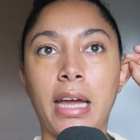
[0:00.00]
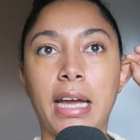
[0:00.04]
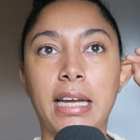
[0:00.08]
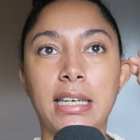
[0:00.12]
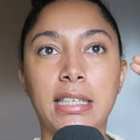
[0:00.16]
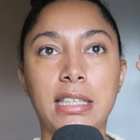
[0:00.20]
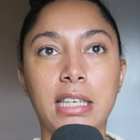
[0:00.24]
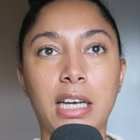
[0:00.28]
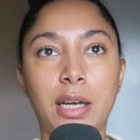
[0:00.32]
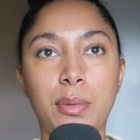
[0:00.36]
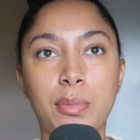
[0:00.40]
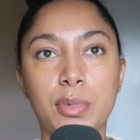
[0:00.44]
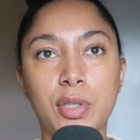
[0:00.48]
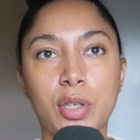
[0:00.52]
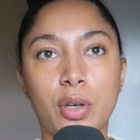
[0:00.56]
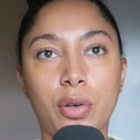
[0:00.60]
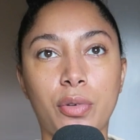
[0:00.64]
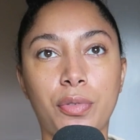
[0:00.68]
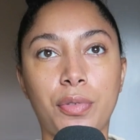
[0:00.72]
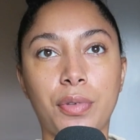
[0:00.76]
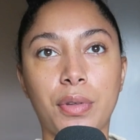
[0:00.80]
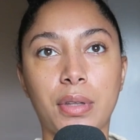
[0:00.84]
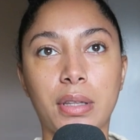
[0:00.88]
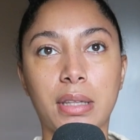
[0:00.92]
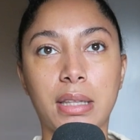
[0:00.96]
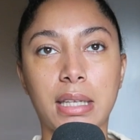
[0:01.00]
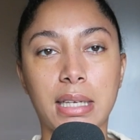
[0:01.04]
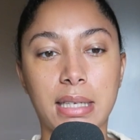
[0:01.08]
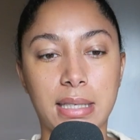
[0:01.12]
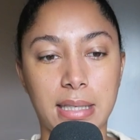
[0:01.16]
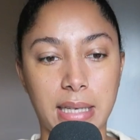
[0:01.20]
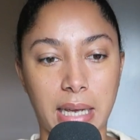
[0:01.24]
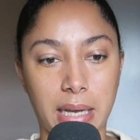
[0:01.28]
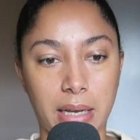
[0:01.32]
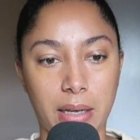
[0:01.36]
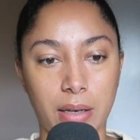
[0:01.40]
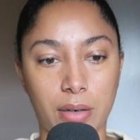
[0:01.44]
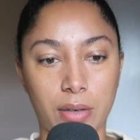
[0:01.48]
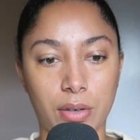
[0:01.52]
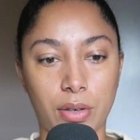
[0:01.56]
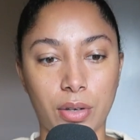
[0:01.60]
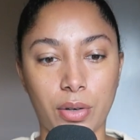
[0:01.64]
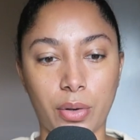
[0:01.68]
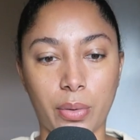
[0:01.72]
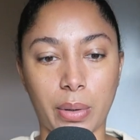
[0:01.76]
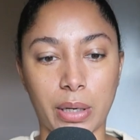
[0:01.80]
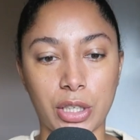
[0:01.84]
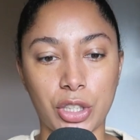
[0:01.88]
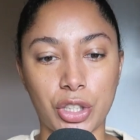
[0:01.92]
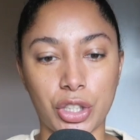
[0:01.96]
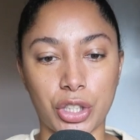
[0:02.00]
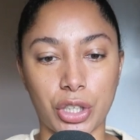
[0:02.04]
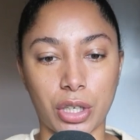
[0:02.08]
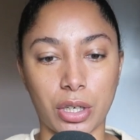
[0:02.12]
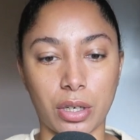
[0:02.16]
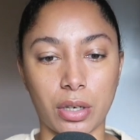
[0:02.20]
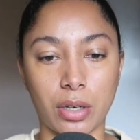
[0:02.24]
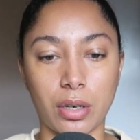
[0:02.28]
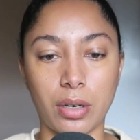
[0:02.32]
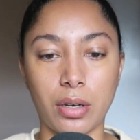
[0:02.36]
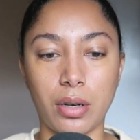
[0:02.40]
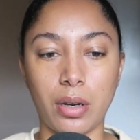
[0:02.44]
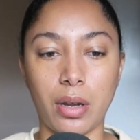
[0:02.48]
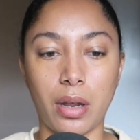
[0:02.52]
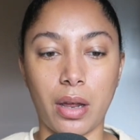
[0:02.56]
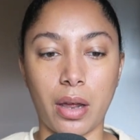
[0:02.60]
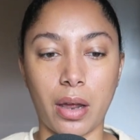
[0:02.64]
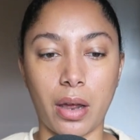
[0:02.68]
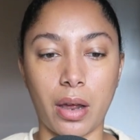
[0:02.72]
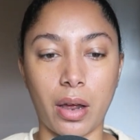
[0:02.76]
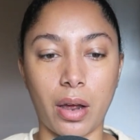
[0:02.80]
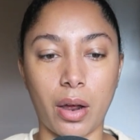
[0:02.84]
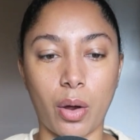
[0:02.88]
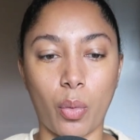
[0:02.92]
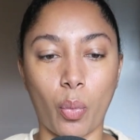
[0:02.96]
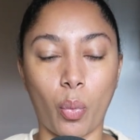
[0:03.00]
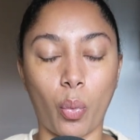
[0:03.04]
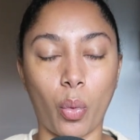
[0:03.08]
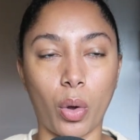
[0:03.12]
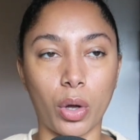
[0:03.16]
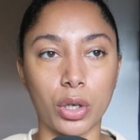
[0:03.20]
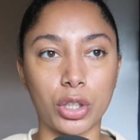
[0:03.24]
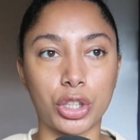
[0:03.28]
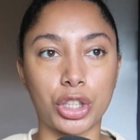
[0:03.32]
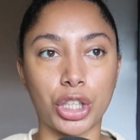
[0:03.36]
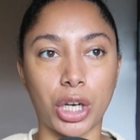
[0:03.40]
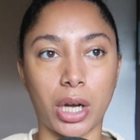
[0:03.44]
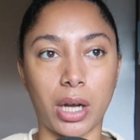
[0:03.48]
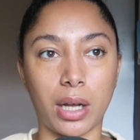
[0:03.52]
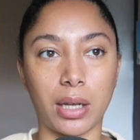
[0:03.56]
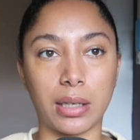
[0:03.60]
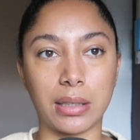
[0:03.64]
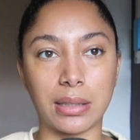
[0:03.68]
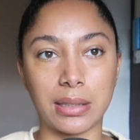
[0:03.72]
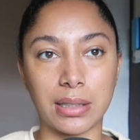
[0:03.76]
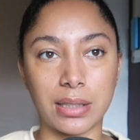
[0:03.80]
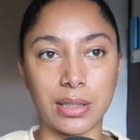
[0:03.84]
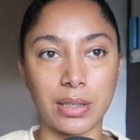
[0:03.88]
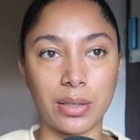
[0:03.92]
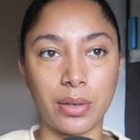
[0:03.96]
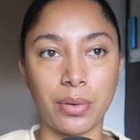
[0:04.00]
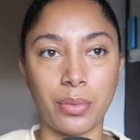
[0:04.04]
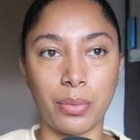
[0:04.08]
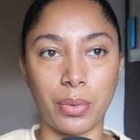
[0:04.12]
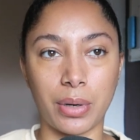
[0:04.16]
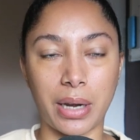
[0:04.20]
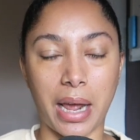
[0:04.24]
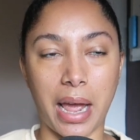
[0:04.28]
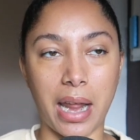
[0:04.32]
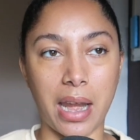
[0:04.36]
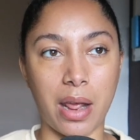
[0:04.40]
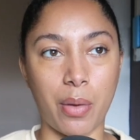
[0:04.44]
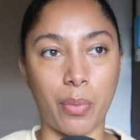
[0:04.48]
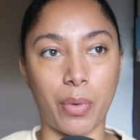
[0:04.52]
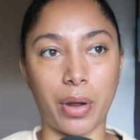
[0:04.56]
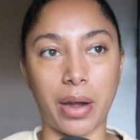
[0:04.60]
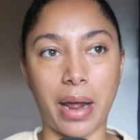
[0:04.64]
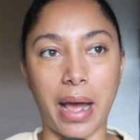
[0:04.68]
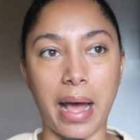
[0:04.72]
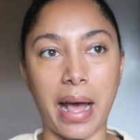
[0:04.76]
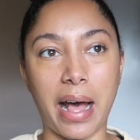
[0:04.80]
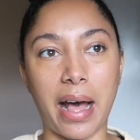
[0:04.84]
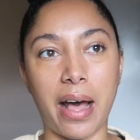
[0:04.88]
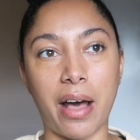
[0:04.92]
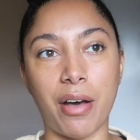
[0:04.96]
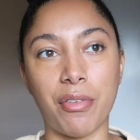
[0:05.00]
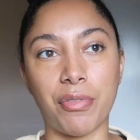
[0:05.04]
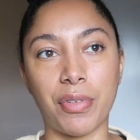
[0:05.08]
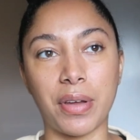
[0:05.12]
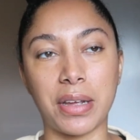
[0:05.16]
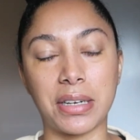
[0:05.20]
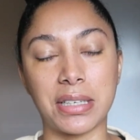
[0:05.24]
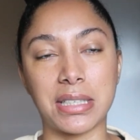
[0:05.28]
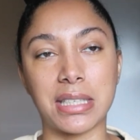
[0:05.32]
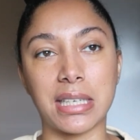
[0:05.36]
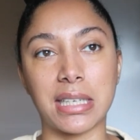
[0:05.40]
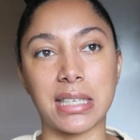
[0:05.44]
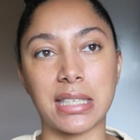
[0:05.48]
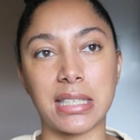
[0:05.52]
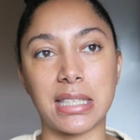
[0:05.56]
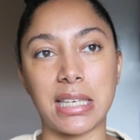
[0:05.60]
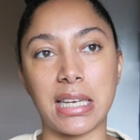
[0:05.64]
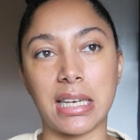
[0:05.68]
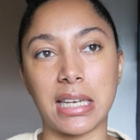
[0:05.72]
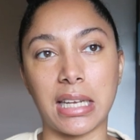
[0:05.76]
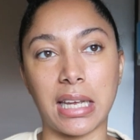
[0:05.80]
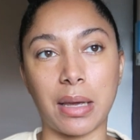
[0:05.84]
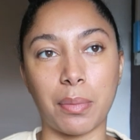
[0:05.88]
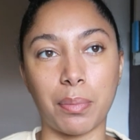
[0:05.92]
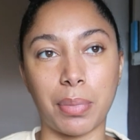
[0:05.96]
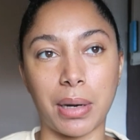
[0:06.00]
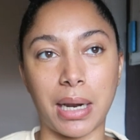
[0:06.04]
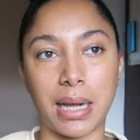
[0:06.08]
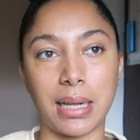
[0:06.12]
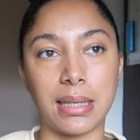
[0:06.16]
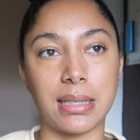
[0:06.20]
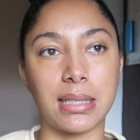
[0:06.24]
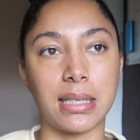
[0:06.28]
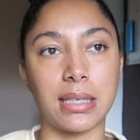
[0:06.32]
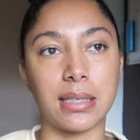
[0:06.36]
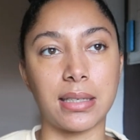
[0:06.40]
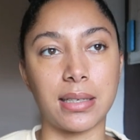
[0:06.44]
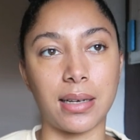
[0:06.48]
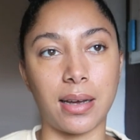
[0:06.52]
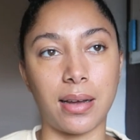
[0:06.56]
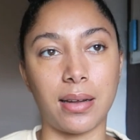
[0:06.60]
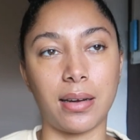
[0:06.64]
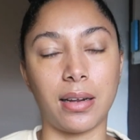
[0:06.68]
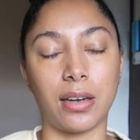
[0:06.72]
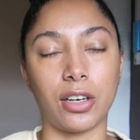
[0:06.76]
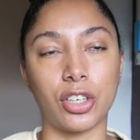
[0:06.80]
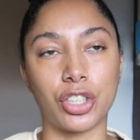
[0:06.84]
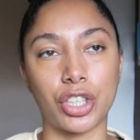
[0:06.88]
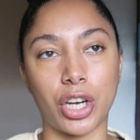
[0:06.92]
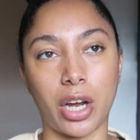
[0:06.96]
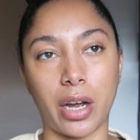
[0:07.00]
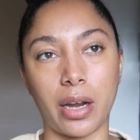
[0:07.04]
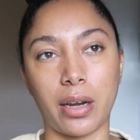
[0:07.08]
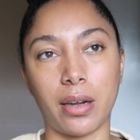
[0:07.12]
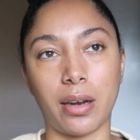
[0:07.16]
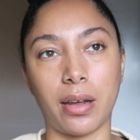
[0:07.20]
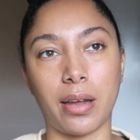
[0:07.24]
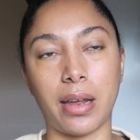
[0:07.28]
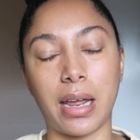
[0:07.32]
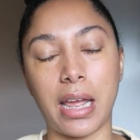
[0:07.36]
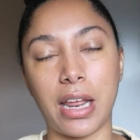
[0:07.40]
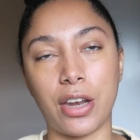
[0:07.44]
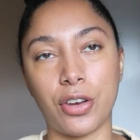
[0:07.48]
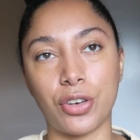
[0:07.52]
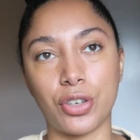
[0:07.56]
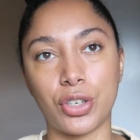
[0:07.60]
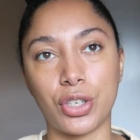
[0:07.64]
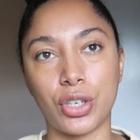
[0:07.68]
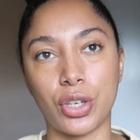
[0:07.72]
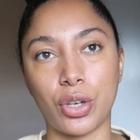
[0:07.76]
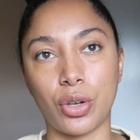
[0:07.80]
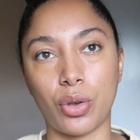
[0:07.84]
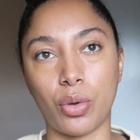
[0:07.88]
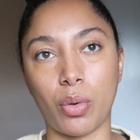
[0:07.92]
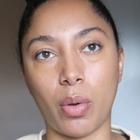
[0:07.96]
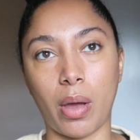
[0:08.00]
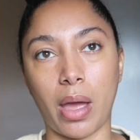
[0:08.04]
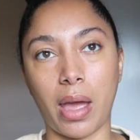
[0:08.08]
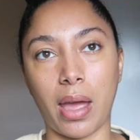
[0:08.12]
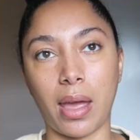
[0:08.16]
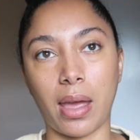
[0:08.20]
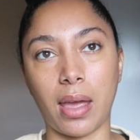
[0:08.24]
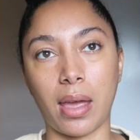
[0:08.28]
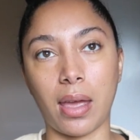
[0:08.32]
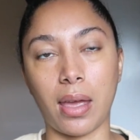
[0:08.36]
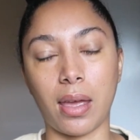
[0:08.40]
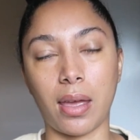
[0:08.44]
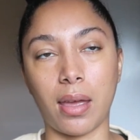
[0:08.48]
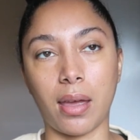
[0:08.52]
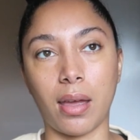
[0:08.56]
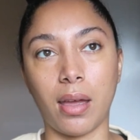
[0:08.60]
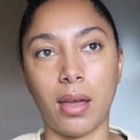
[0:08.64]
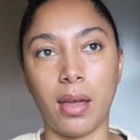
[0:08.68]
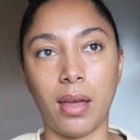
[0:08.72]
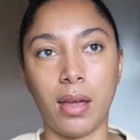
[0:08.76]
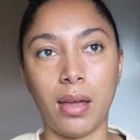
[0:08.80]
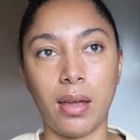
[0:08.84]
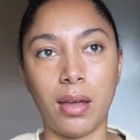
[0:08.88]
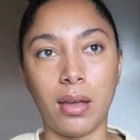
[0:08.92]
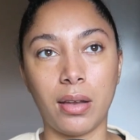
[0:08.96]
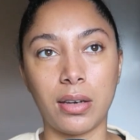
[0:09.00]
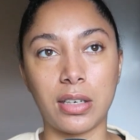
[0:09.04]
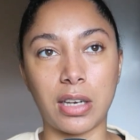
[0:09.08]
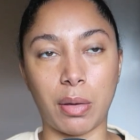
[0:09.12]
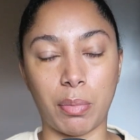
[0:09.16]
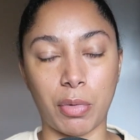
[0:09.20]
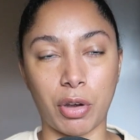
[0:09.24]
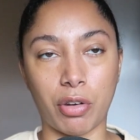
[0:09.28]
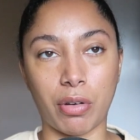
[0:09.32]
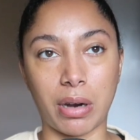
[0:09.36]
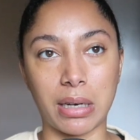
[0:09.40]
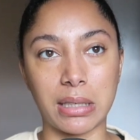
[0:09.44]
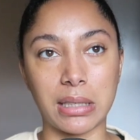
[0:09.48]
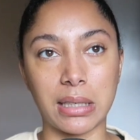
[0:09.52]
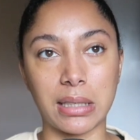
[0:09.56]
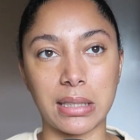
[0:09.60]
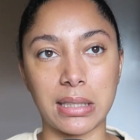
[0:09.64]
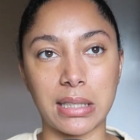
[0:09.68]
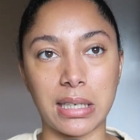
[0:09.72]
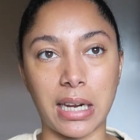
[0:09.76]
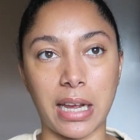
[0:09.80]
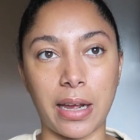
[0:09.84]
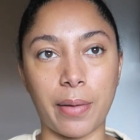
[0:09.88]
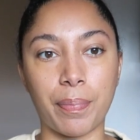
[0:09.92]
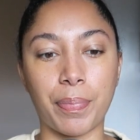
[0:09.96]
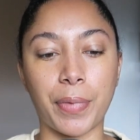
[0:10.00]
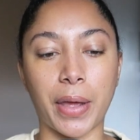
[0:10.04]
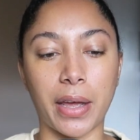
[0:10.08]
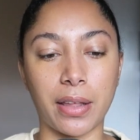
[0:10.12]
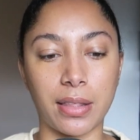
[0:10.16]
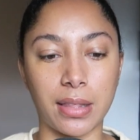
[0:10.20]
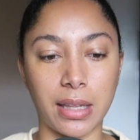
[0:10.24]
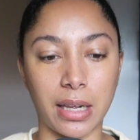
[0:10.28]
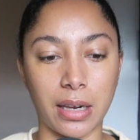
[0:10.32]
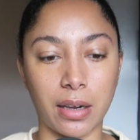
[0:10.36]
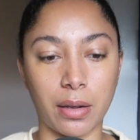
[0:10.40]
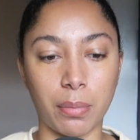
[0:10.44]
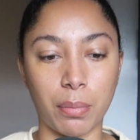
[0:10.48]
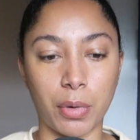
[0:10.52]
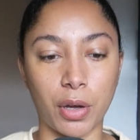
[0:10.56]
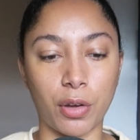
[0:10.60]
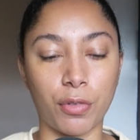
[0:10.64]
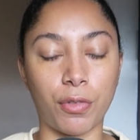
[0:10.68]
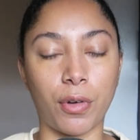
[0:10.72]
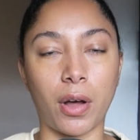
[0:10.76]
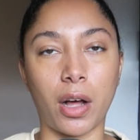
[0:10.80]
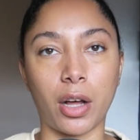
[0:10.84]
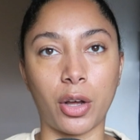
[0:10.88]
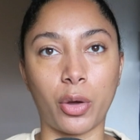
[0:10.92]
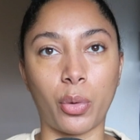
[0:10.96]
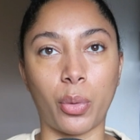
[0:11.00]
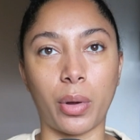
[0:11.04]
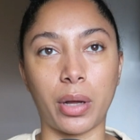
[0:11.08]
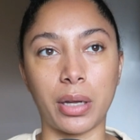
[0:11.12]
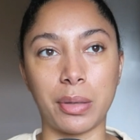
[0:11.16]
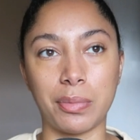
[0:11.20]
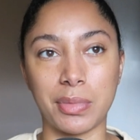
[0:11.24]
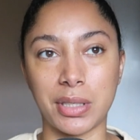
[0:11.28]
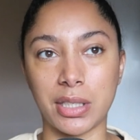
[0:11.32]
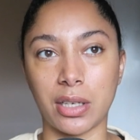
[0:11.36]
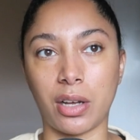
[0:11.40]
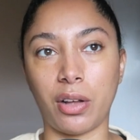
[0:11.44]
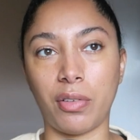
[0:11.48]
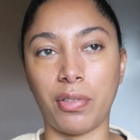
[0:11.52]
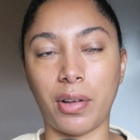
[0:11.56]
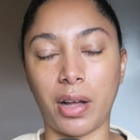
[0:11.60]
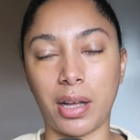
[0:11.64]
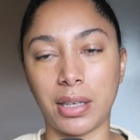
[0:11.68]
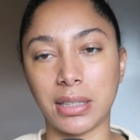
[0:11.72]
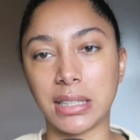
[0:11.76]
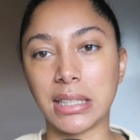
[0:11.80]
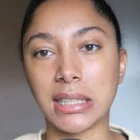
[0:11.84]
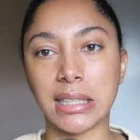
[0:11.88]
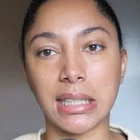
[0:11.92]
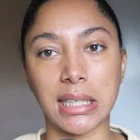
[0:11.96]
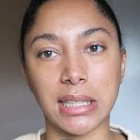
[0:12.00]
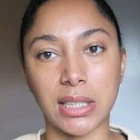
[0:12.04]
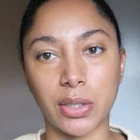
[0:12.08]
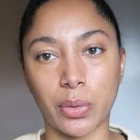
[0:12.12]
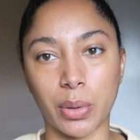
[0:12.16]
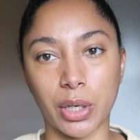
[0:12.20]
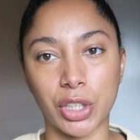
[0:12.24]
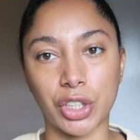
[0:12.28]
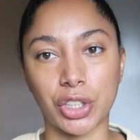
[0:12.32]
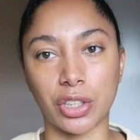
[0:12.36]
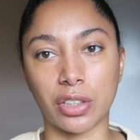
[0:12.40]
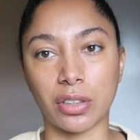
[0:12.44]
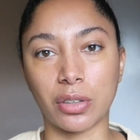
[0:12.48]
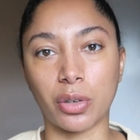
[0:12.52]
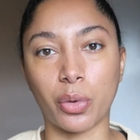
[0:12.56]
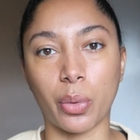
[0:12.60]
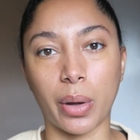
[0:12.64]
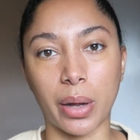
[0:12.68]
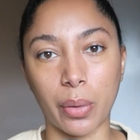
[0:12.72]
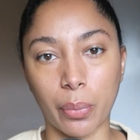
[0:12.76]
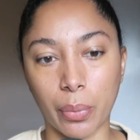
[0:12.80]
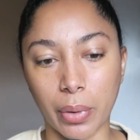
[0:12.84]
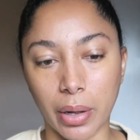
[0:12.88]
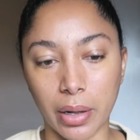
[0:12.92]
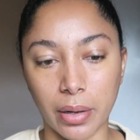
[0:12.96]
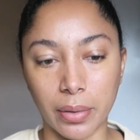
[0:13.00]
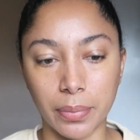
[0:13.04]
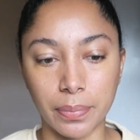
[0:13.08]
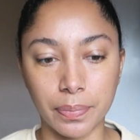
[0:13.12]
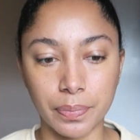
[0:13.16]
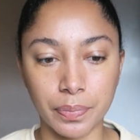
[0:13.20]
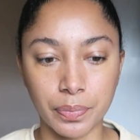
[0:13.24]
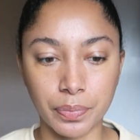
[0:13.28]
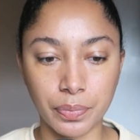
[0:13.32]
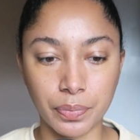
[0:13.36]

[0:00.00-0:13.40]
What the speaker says: In terms of the second question, what chance would anyone have in succeeding in plans in turning China into a democratic state? I think Farquhar himself answers this question quite well.